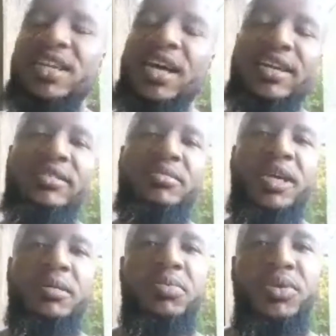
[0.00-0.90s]
not here to make
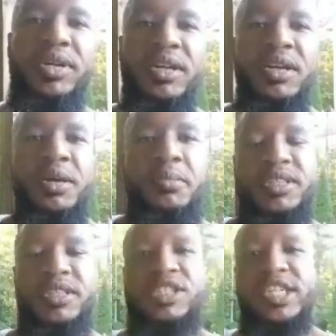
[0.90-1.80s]
a point, but
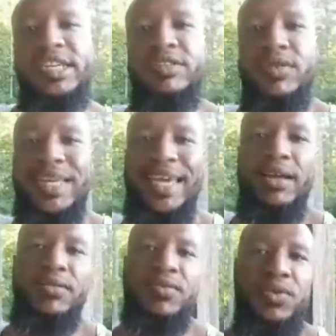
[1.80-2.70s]
to share and
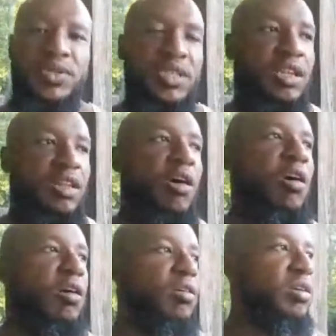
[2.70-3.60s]
recount for, to
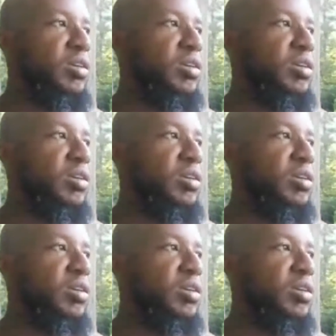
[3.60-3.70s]
log.